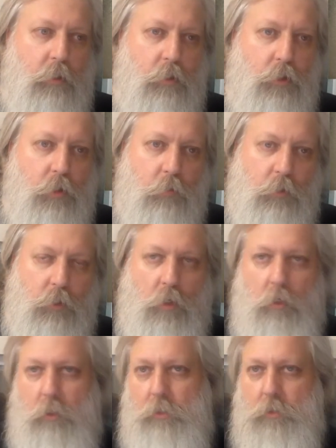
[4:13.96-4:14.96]
she was
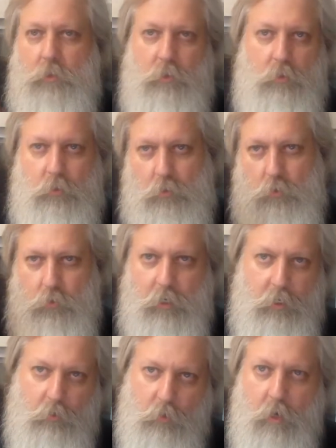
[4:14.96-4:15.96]
all into
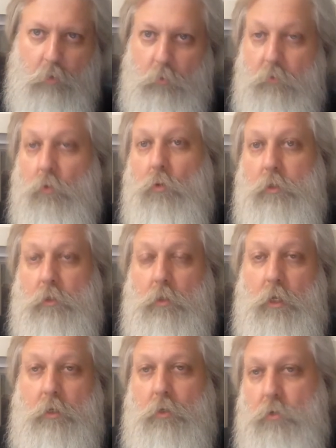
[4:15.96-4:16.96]
treating her hair with
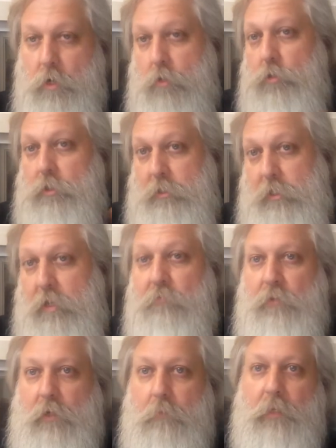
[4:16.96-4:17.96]
oil, and her hair is
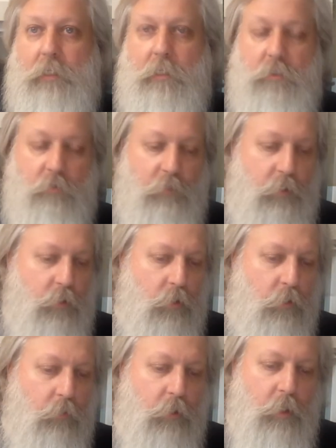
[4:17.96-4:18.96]
lovely because of it.
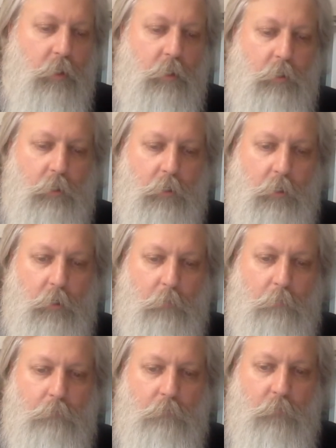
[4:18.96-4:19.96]
So
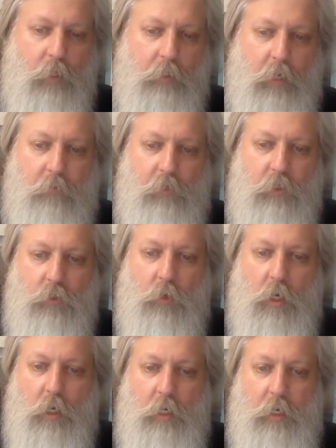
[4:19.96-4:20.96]
I gave it a
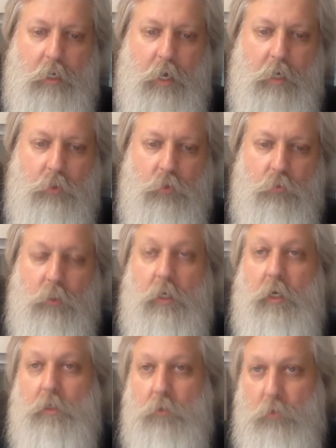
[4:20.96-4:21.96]
try, and I actually really
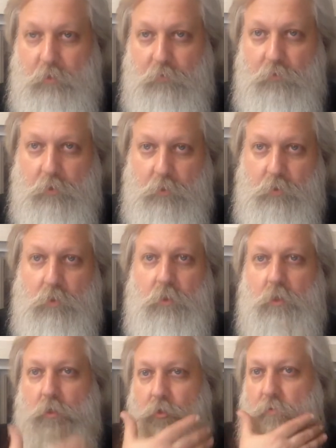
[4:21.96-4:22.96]
like the way it feels.
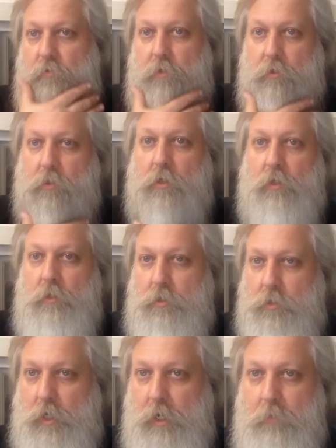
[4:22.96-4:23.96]
It also feels good on the
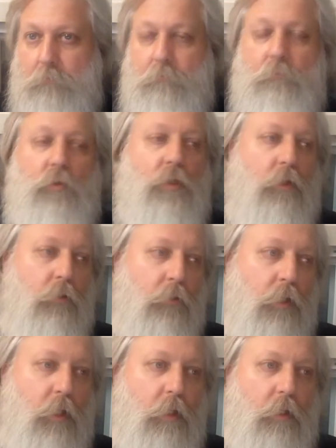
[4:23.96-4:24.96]
skin. So
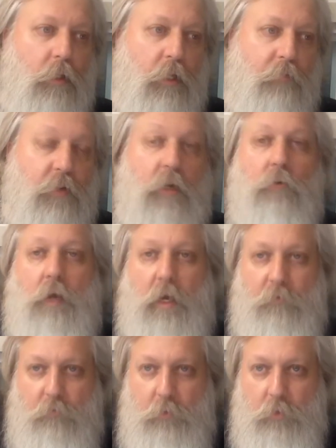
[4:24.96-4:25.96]
if you don't
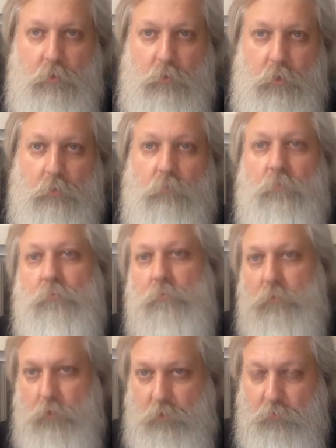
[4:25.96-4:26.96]
have beard oil,
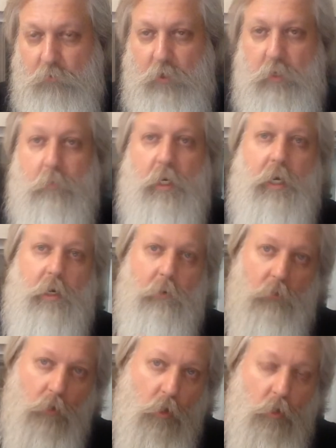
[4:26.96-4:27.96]
look for vitamin E
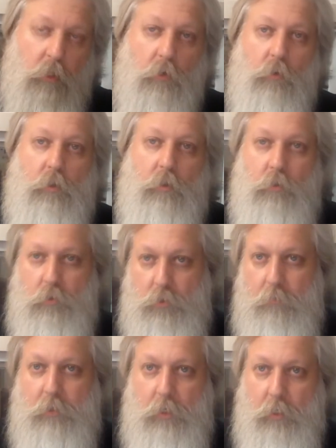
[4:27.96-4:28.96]
or argan oil or
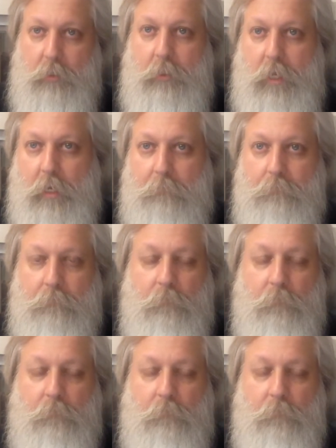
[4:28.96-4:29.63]
something like that.